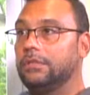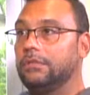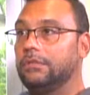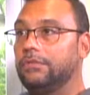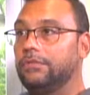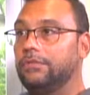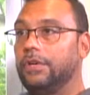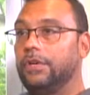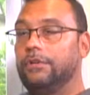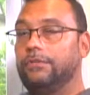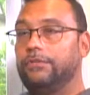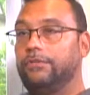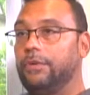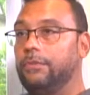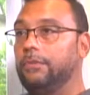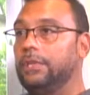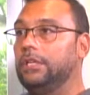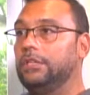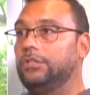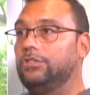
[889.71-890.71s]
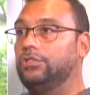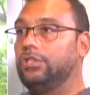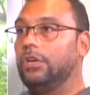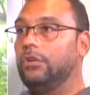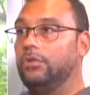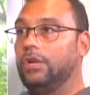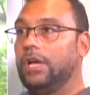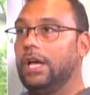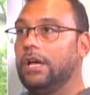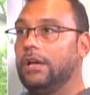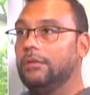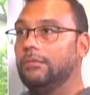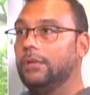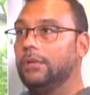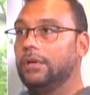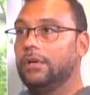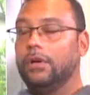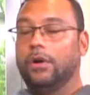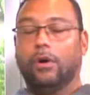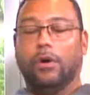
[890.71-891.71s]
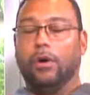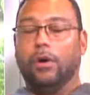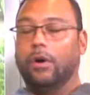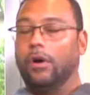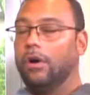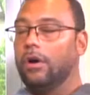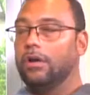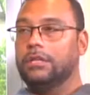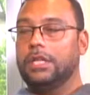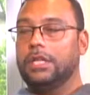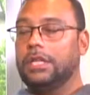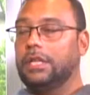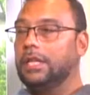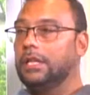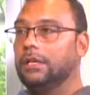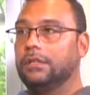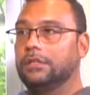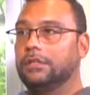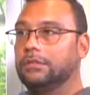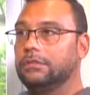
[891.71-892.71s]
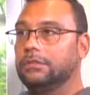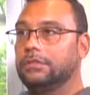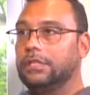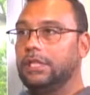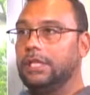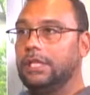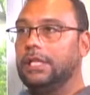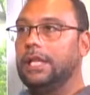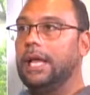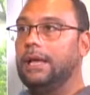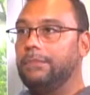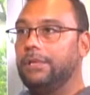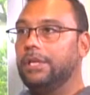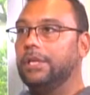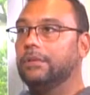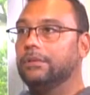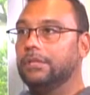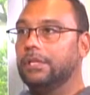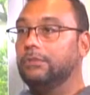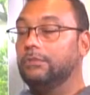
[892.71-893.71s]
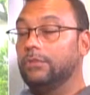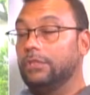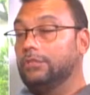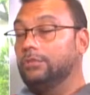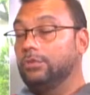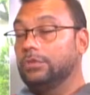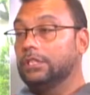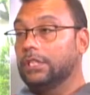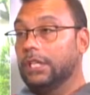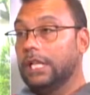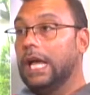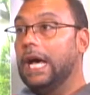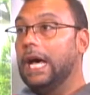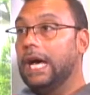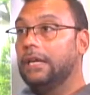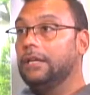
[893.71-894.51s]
for me to show them all the ills in that building, which was a lot.